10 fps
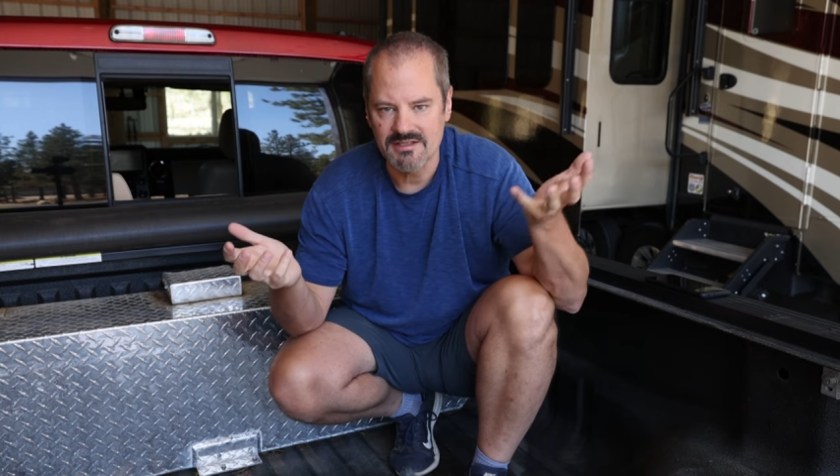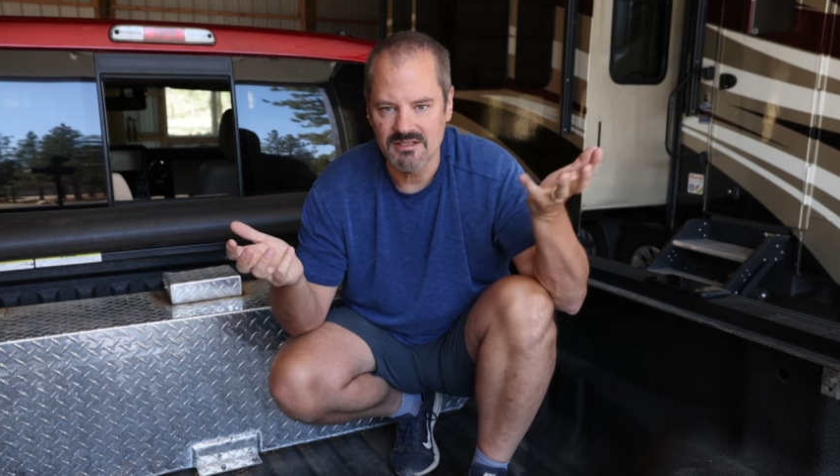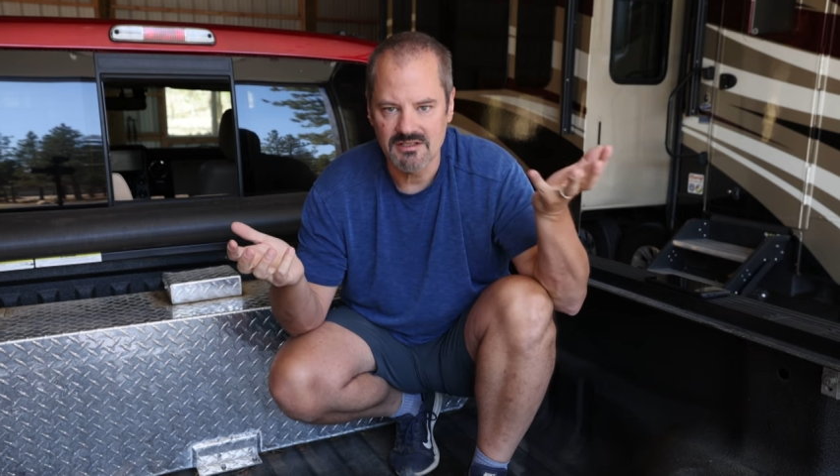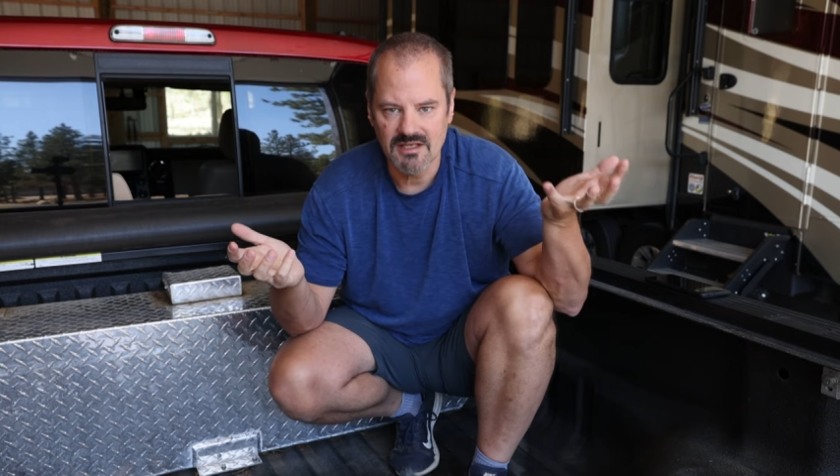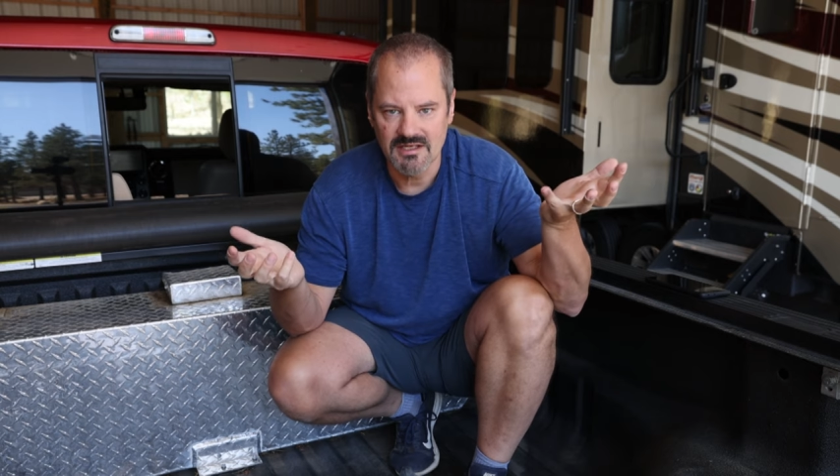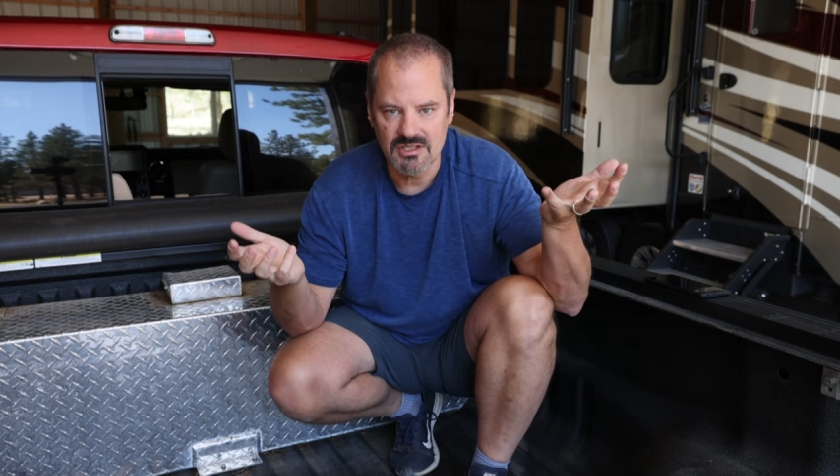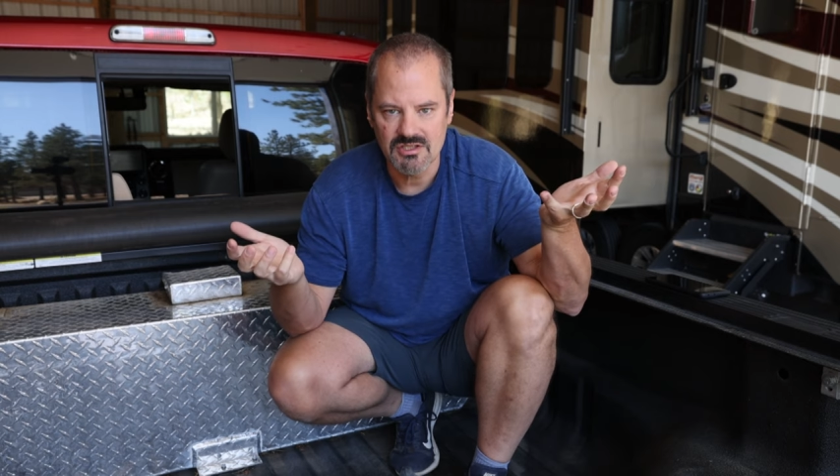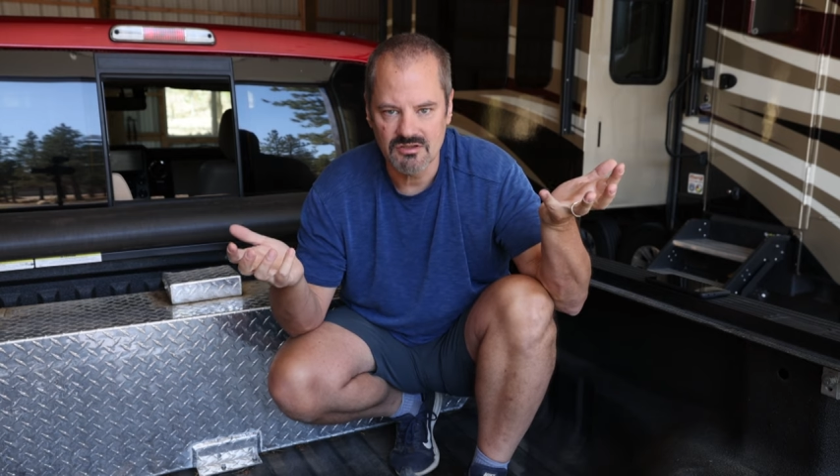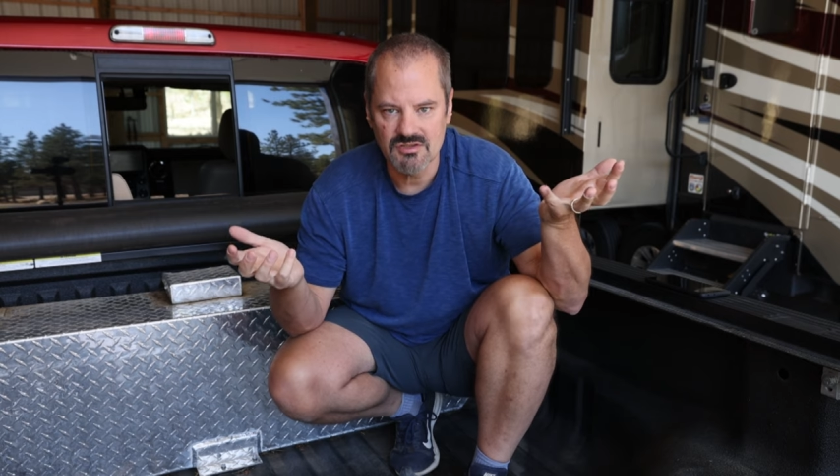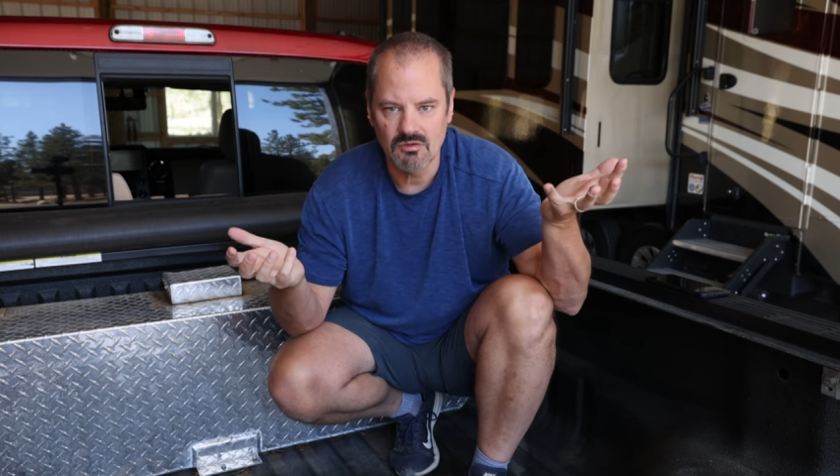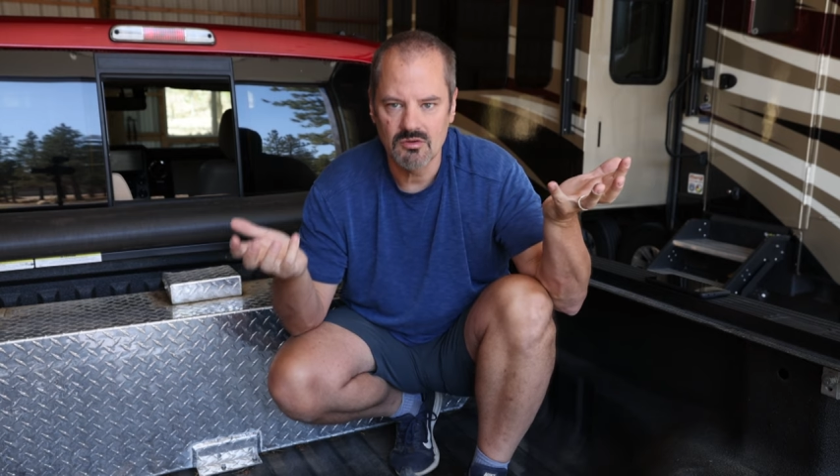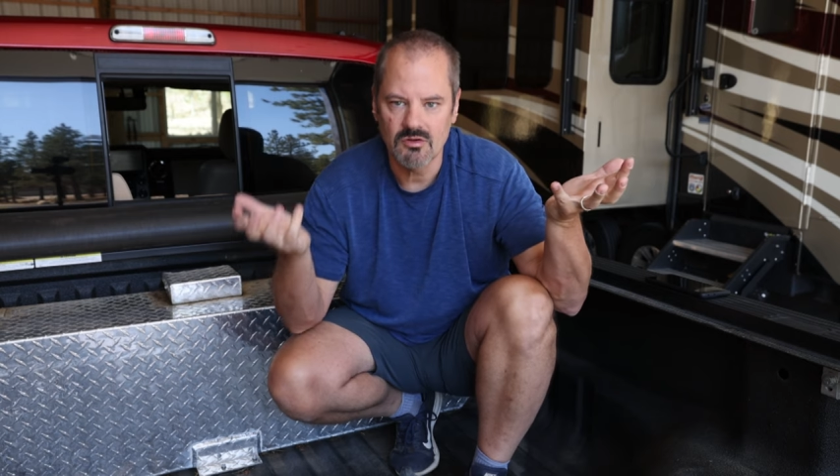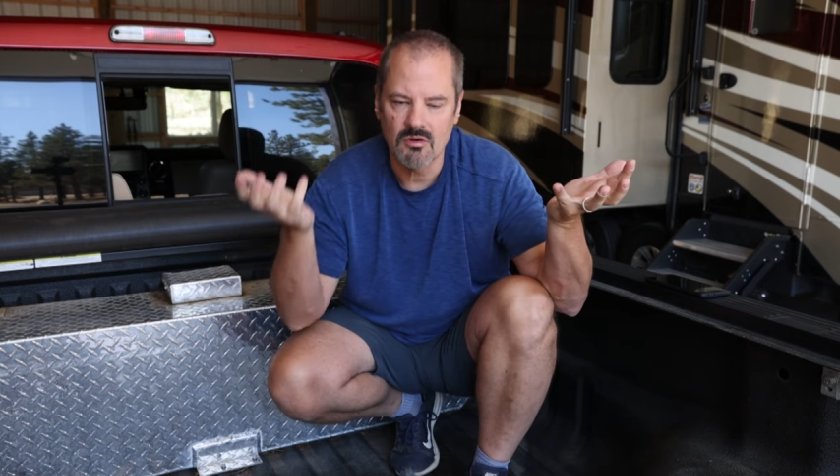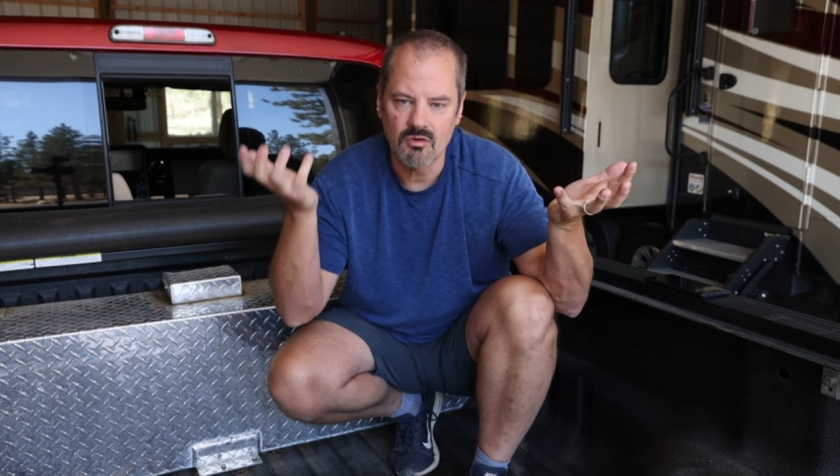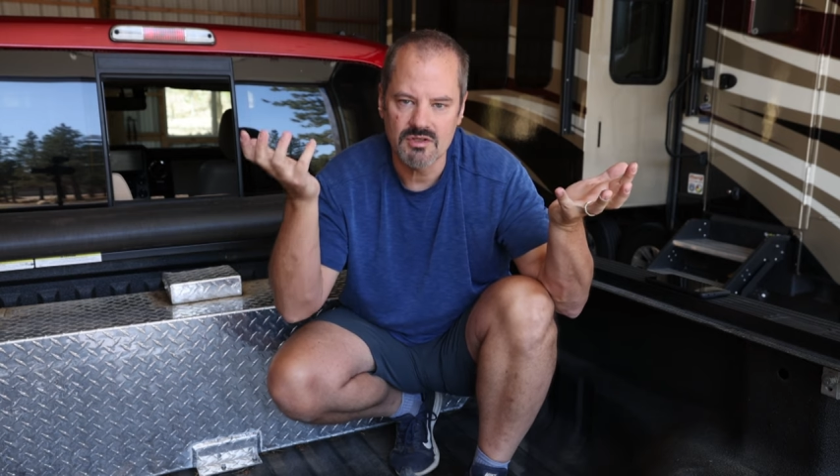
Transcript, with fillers: is it additional solar